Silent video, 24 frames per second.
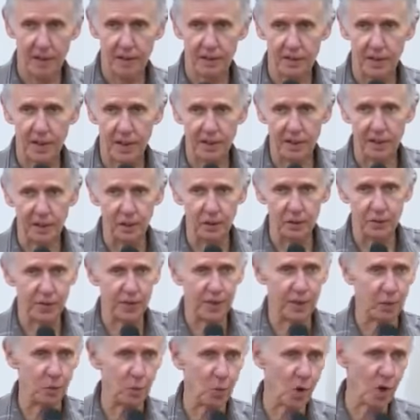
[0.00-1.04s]
Thank you for
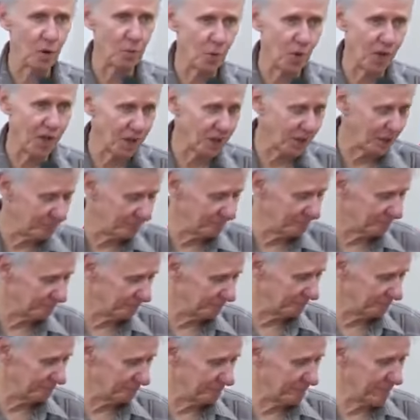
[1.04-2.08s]
that warm welcome.
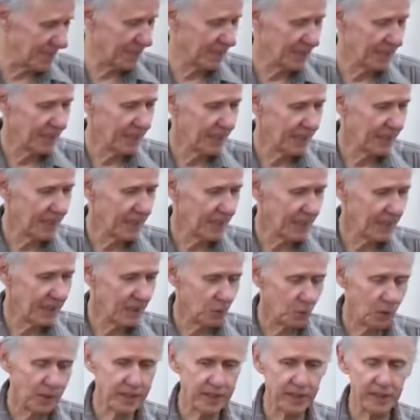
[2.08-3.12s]

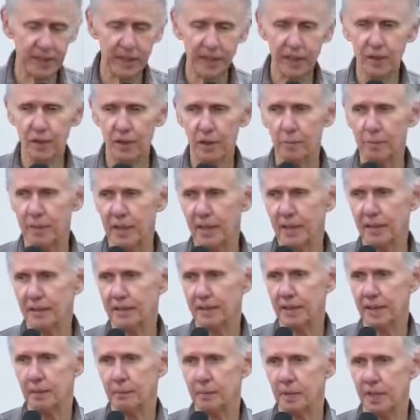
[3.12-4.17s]
We can hear about
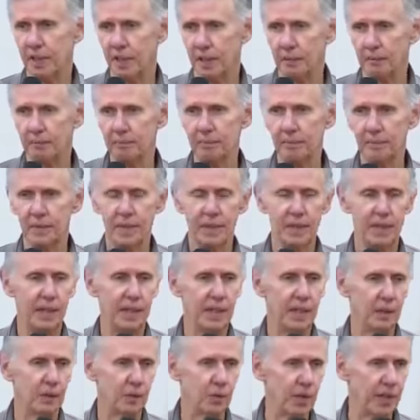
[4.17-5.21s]
Hemoheme and
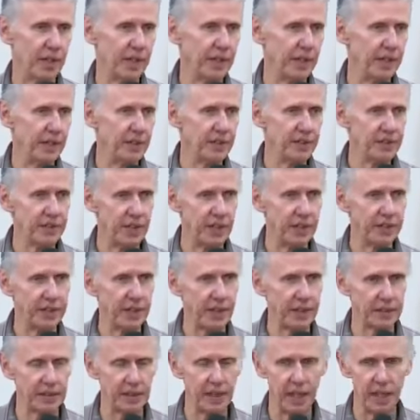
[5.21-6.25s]
how great it is in the
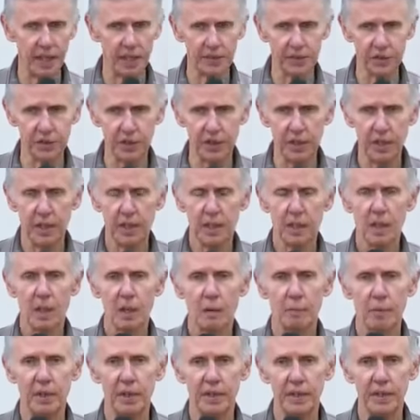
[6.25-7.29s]
technology,
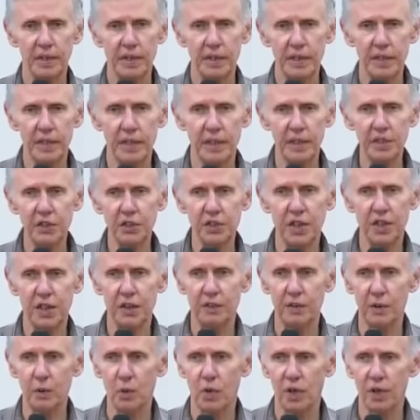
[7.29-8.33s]
but each and
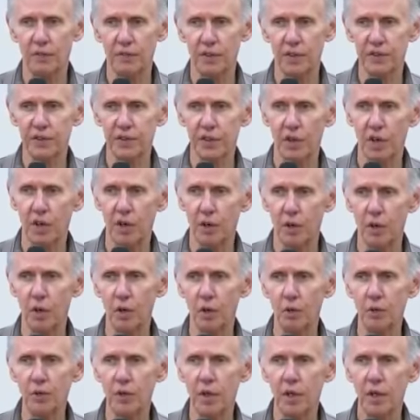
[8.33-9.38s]
every one of us, our
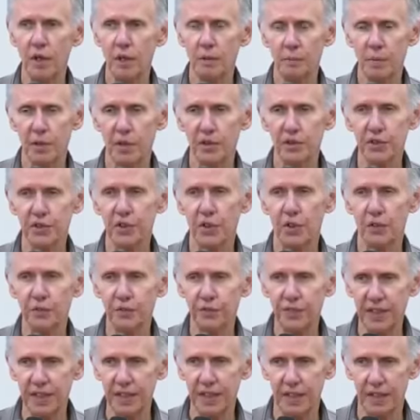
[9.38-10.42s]
own personal
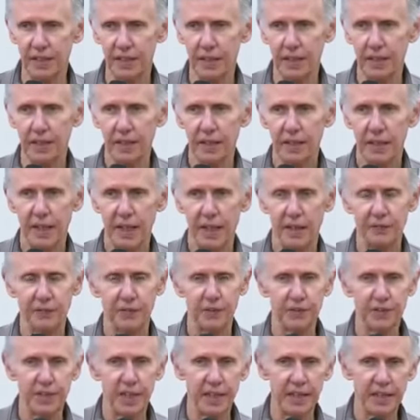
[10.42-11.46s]
feeling after
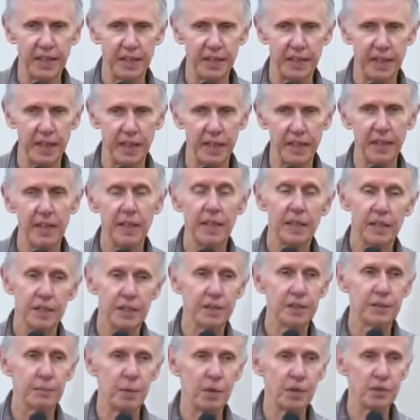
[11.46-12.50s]
taking that is
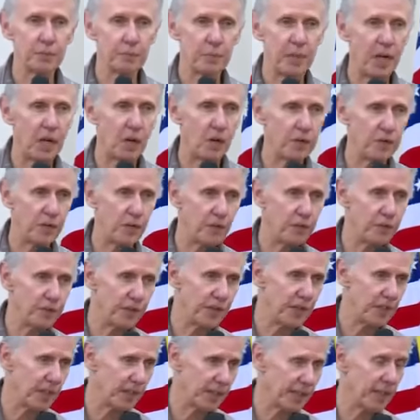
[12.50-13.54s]
the most powerful
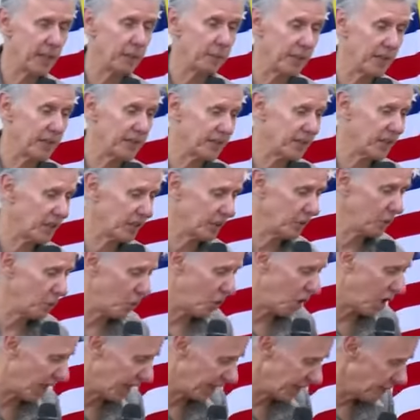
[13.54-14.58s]
feeling, and I'm going to tell you
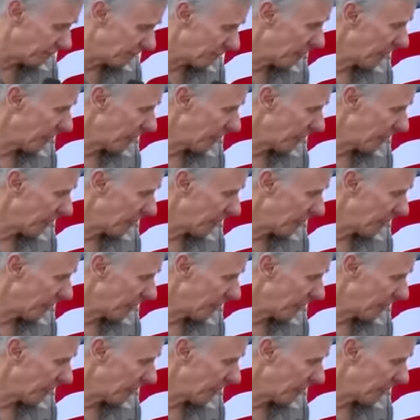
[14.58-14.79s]
why.